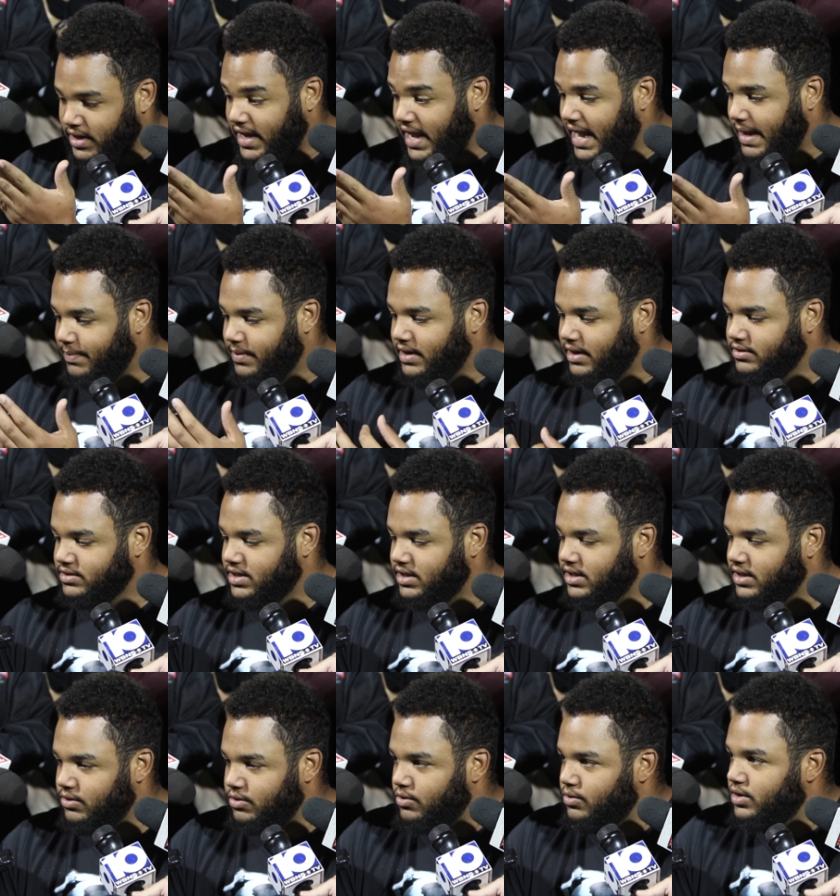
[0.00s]
it happened, I was kind
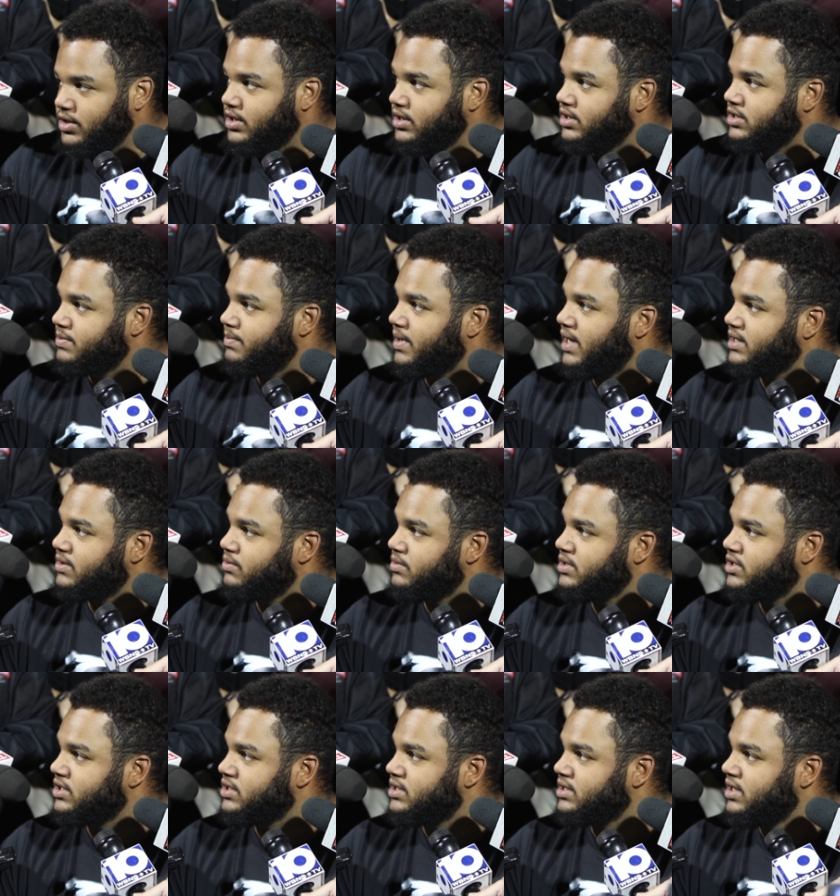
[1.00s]
of like, well, what do you expect? We
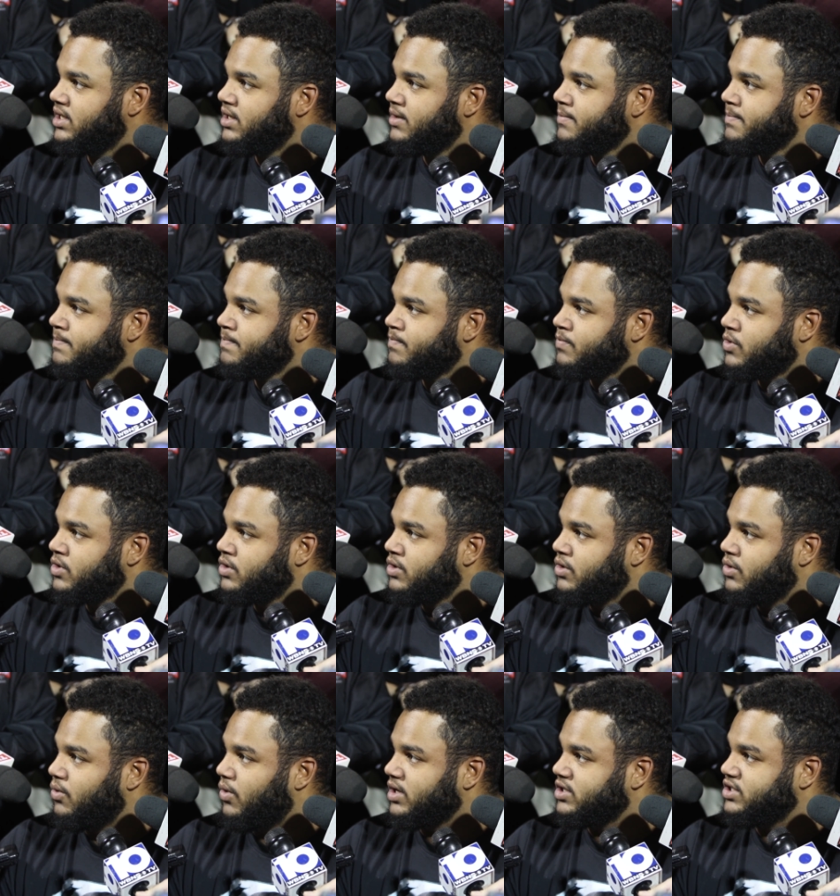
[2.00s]
just
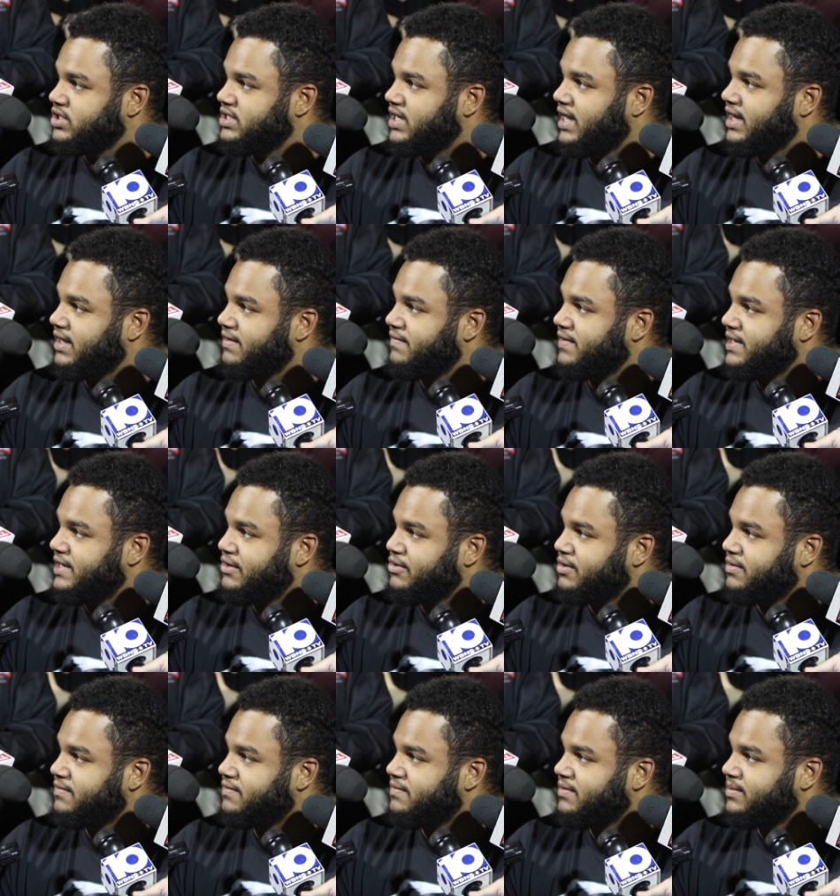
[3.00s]
watched this highlight video
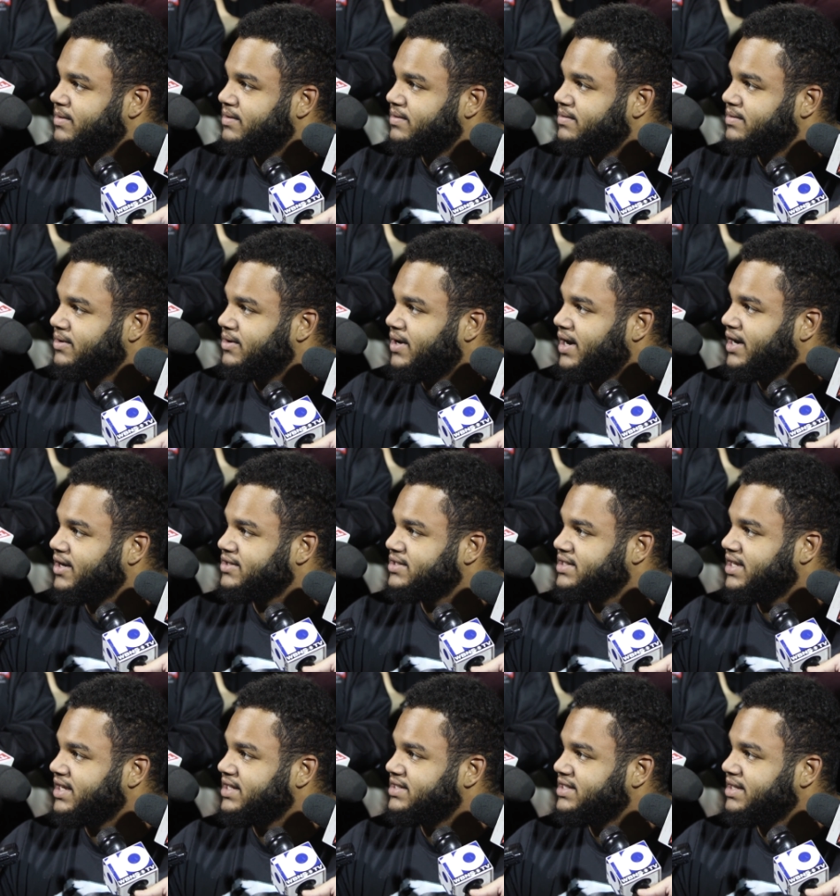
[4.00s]
of Ohio
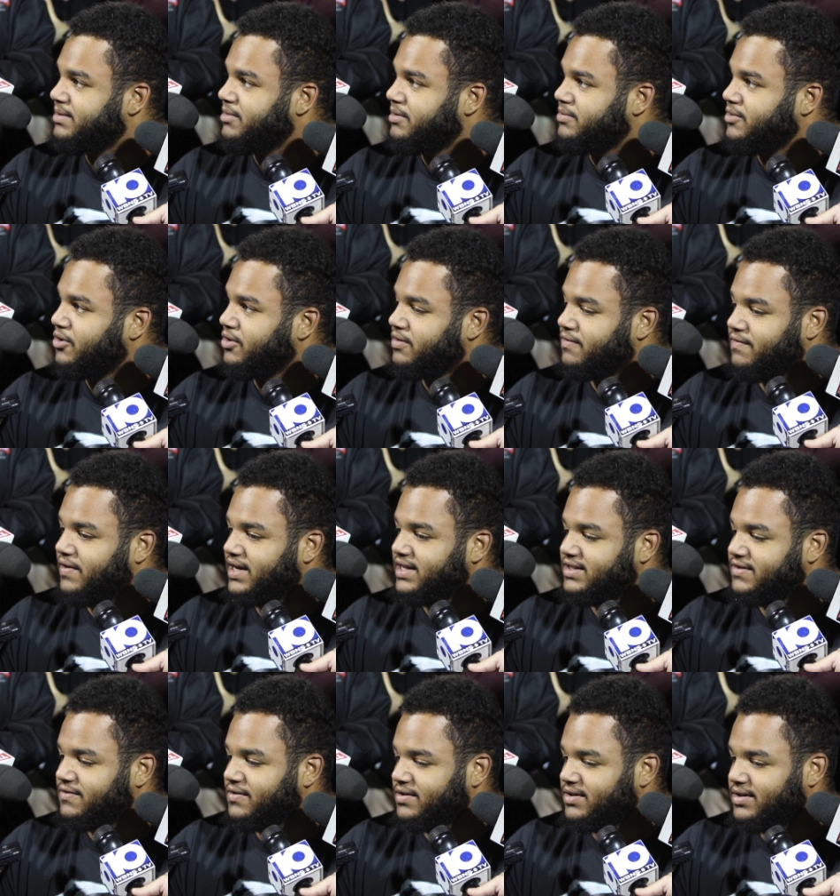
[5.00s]
State team up north
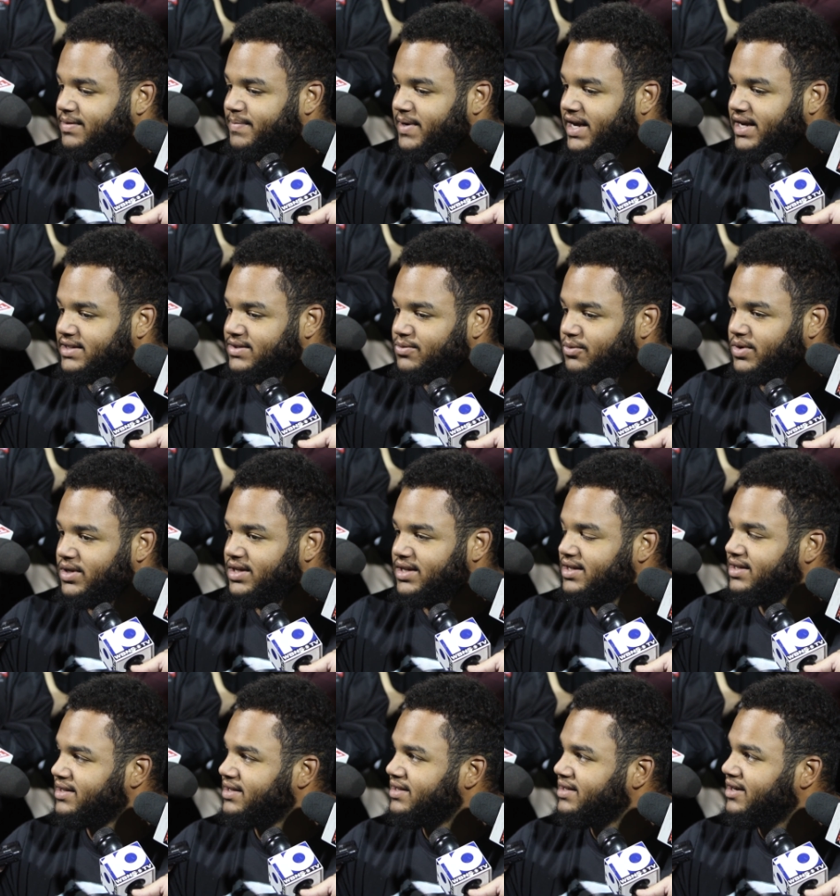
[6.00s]
fights for the past
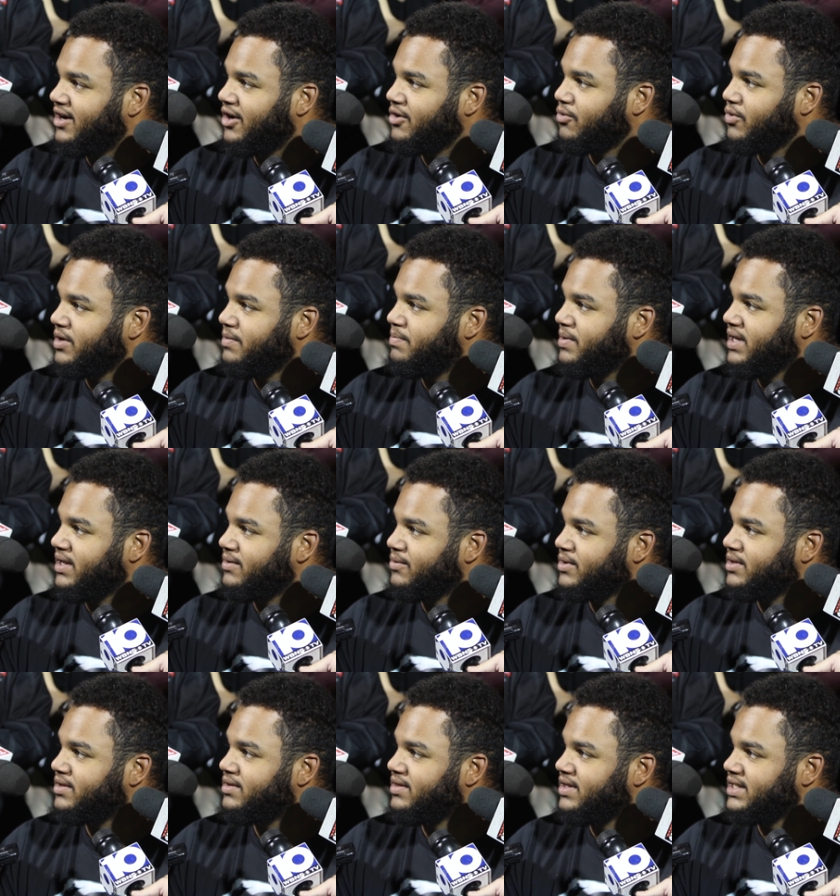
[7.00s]
week on repeat
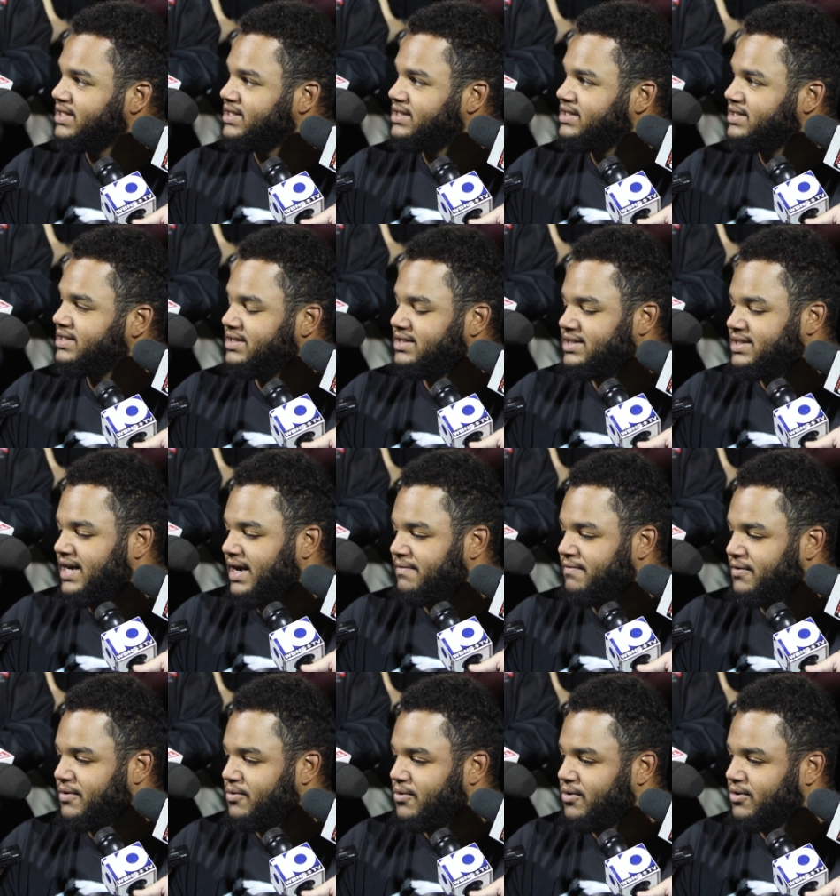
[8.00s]
with this It's Time
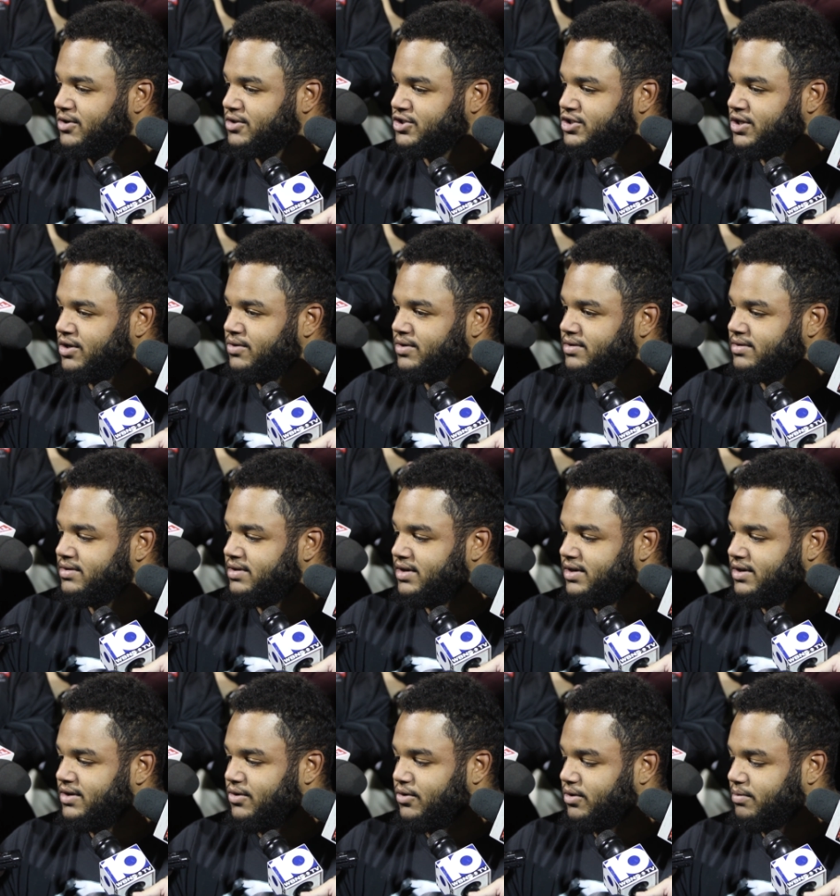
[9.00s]
for War showing
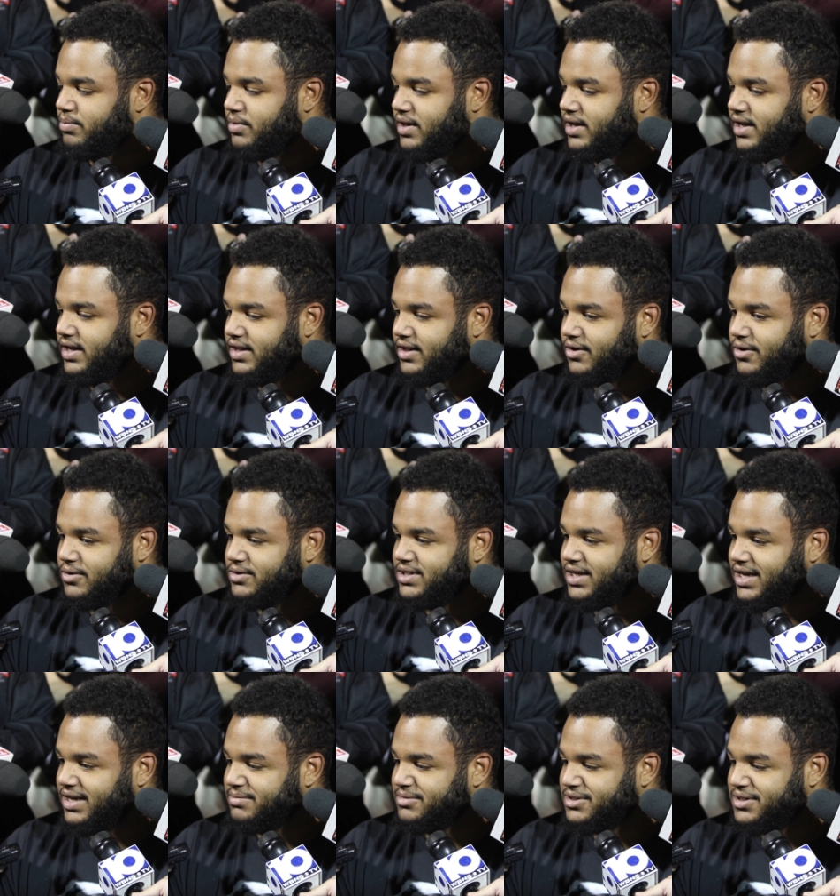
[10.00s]
or playing the whole time.